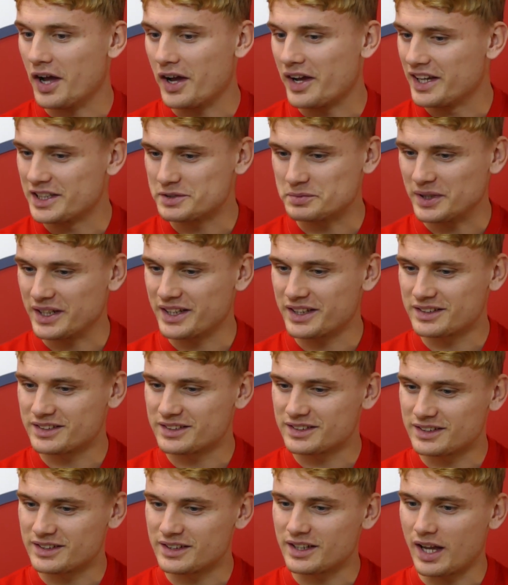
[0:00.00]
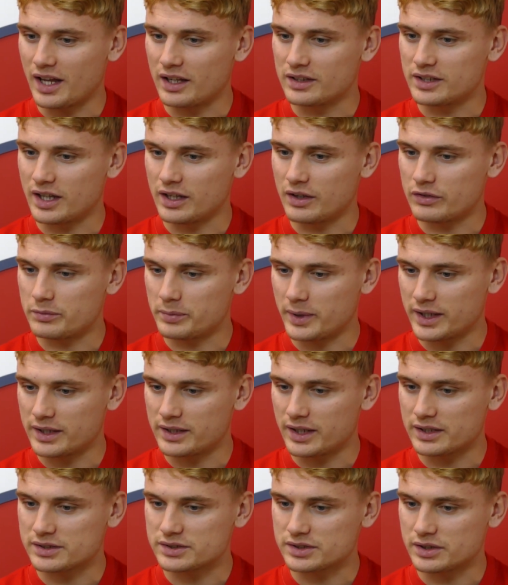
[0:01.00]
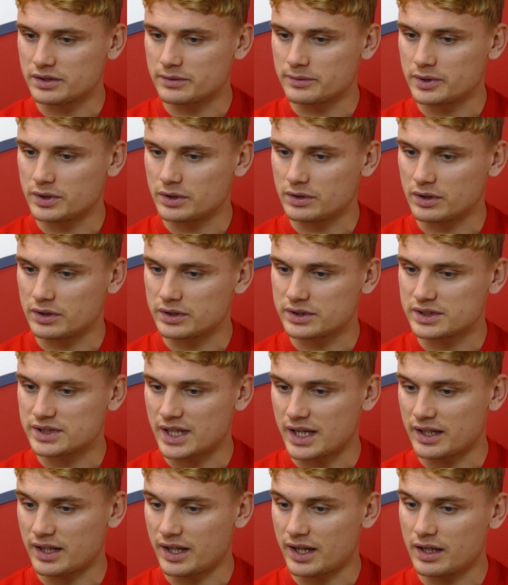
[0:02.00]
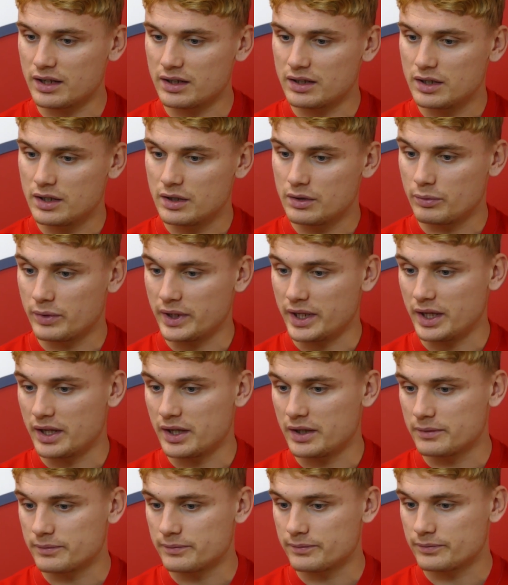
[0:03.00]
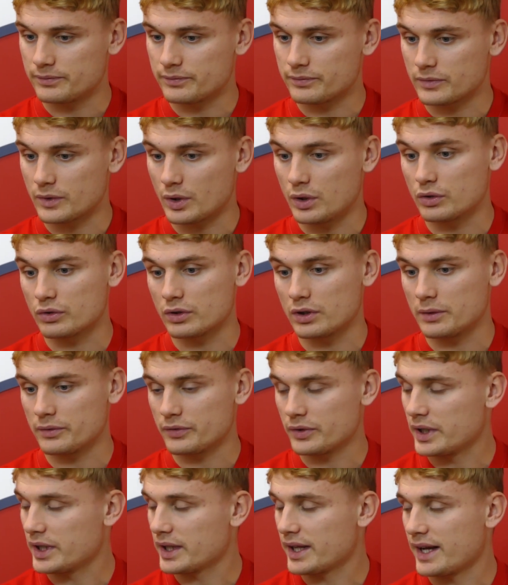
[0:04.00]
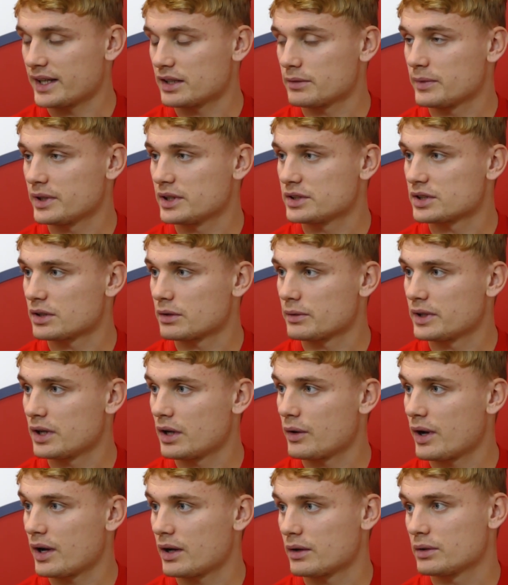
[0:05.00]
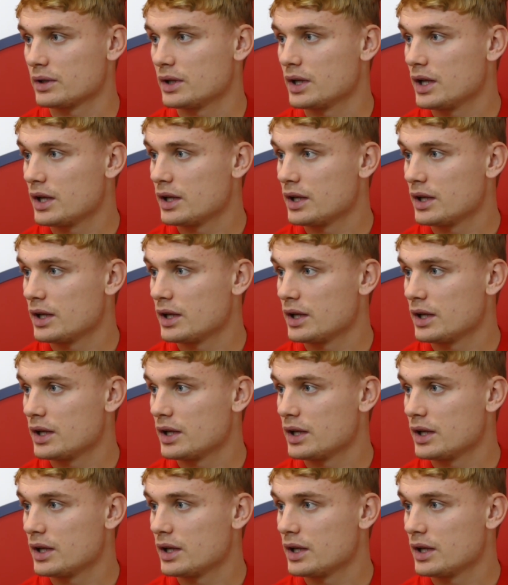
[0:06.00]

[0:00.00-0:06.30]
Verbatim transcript: Oh, yeah, it's brilliant. I, I playing next to them all on Saturday. We um, all grew up through the academy, so we know how